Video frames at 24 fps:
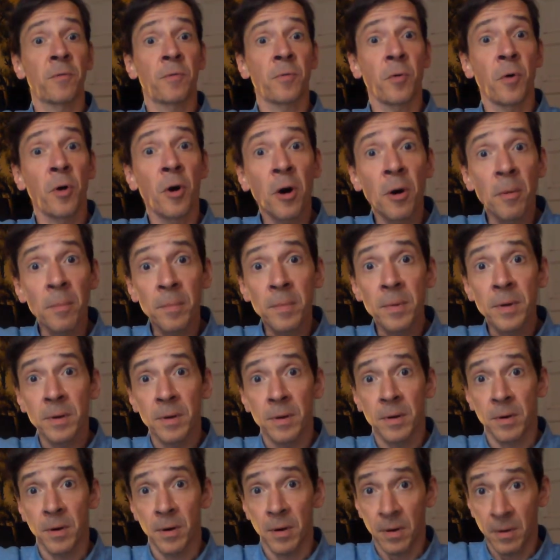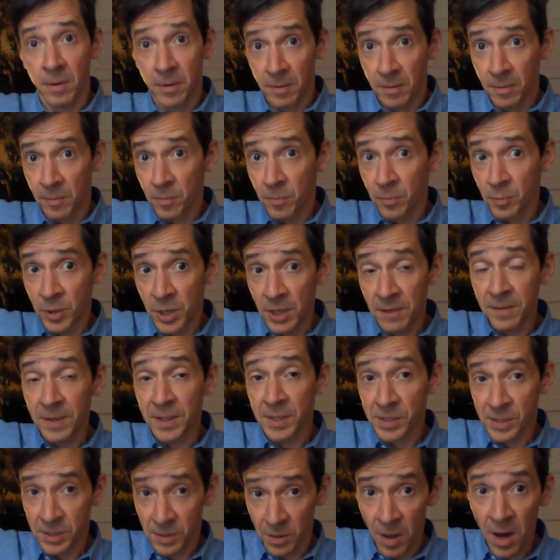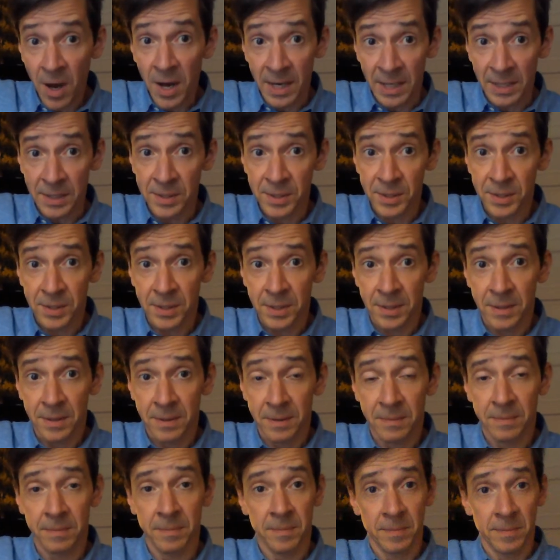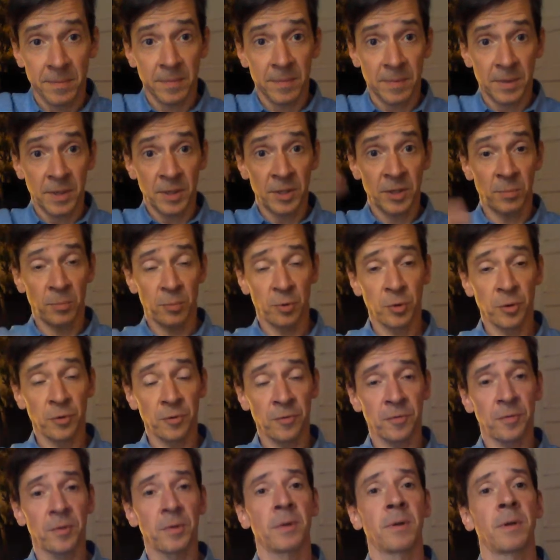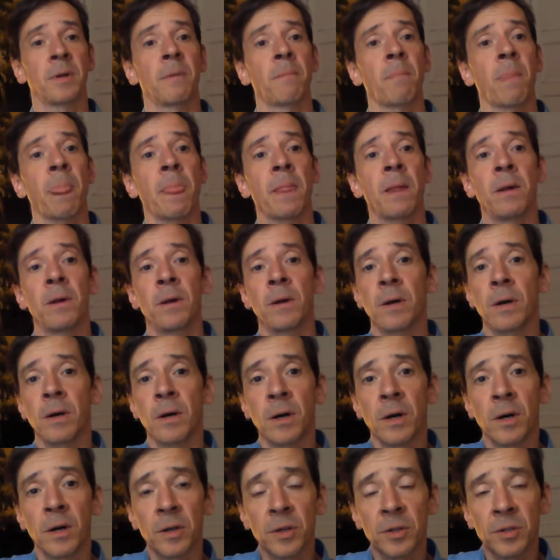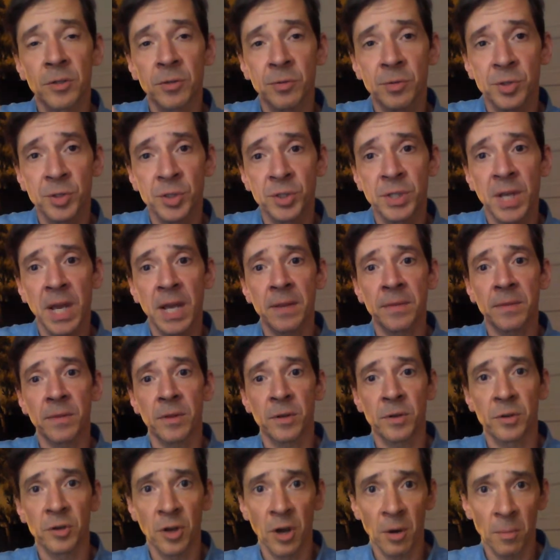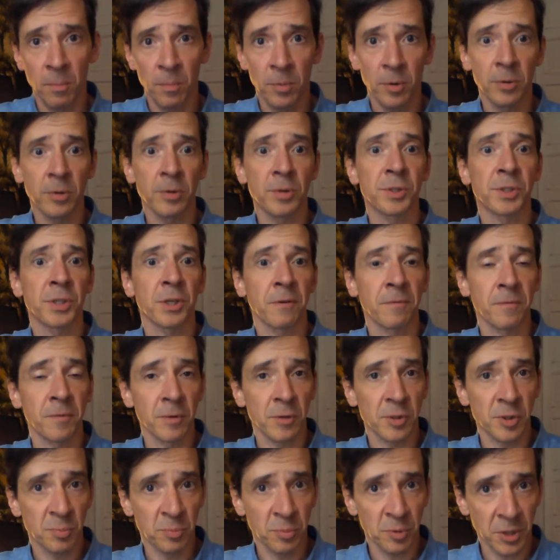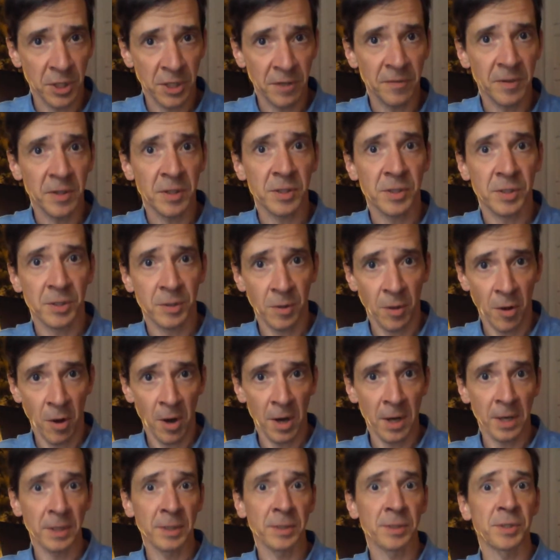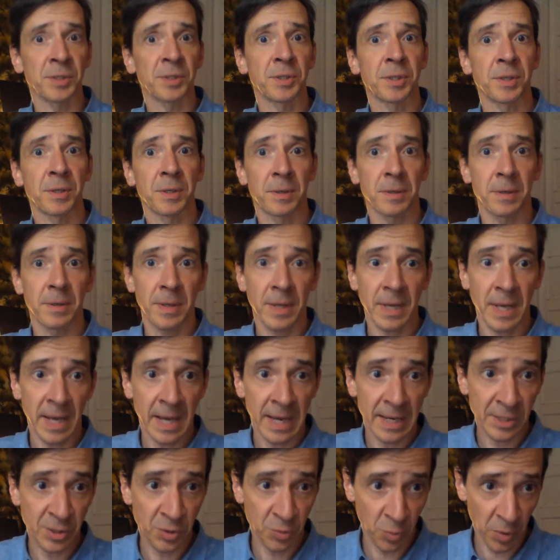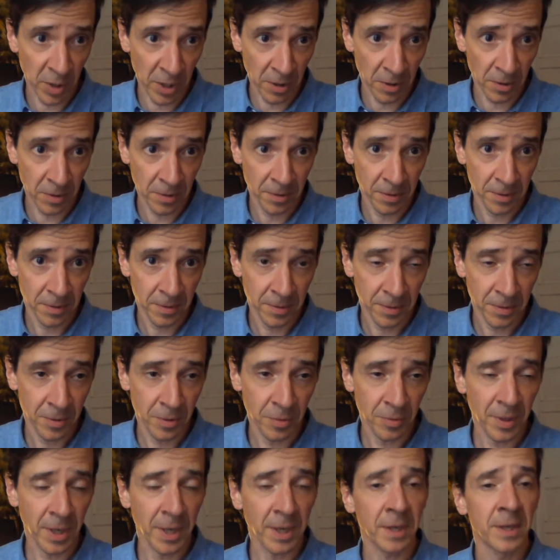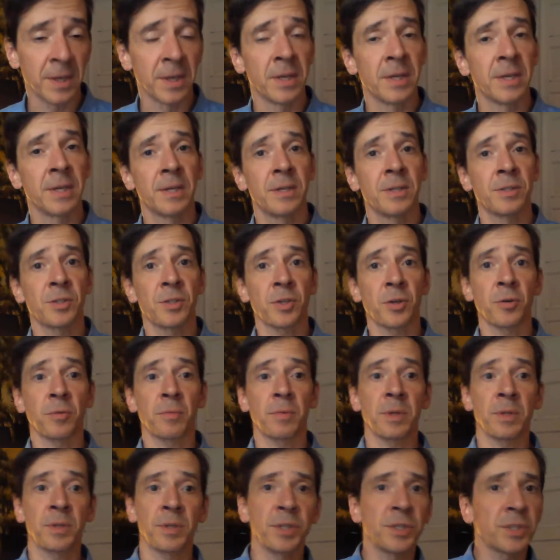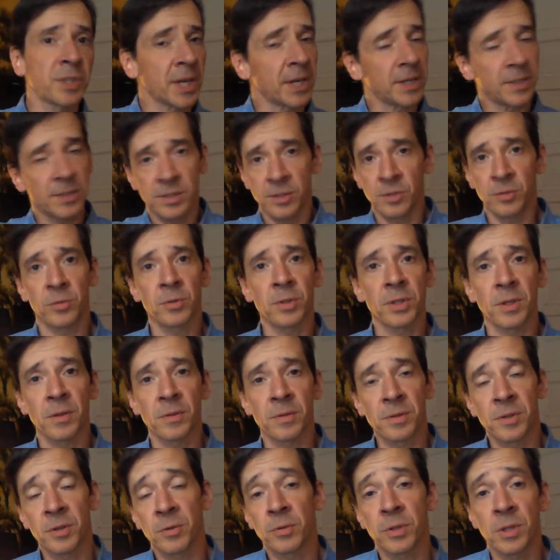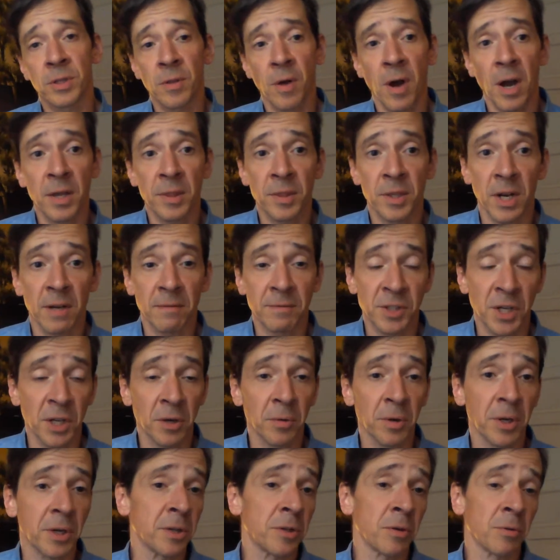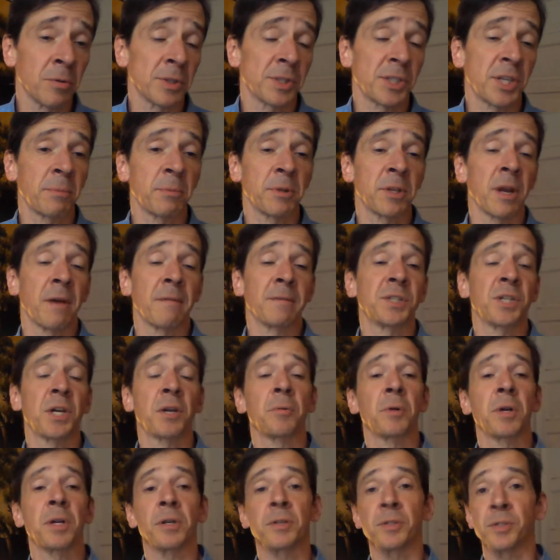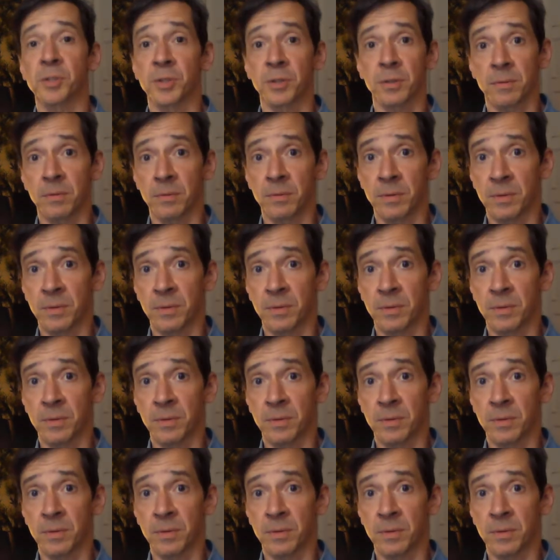from previous lines in the proof, you state the numbers of those previous lines as well. Okay, so in this case, the only line that I've generated, the only statement that I've generated is